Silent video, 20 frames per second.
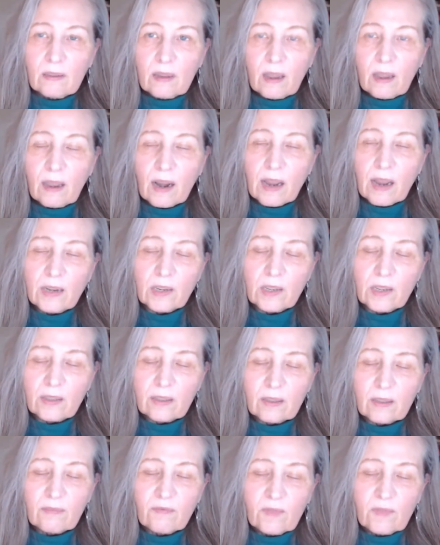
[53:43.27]
And I
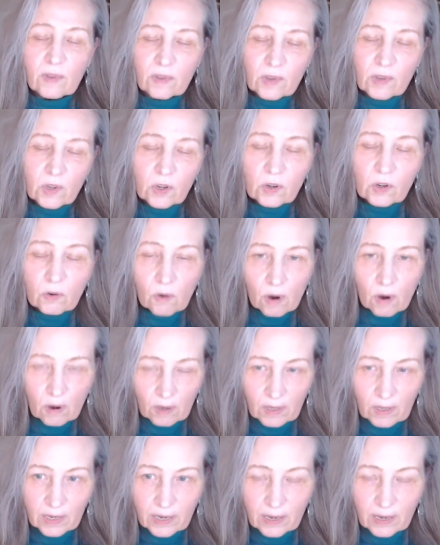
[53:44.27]
just feel
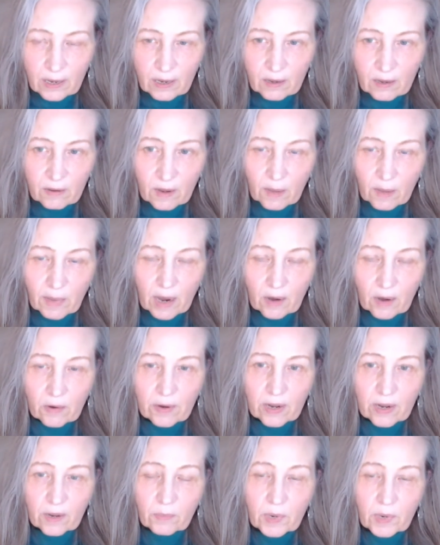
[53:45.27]
strongly about
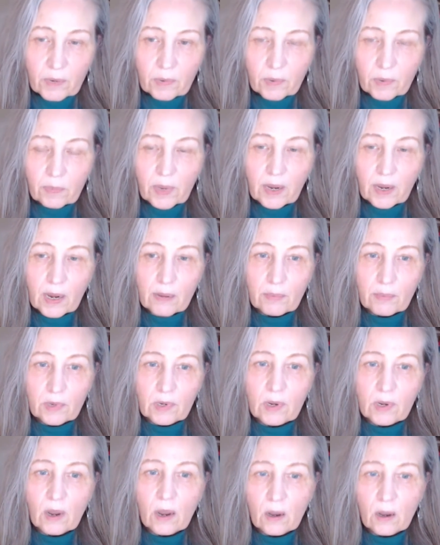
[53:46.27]
creative people being able
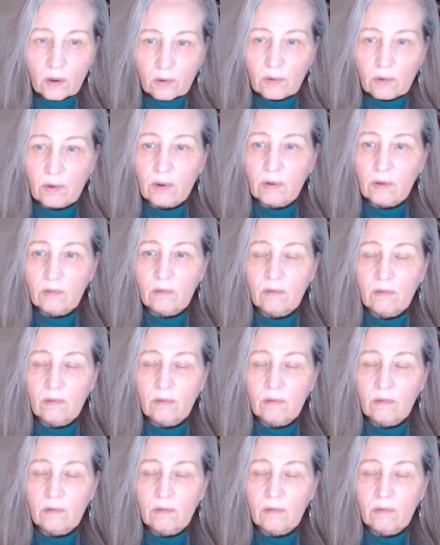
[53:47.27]
to own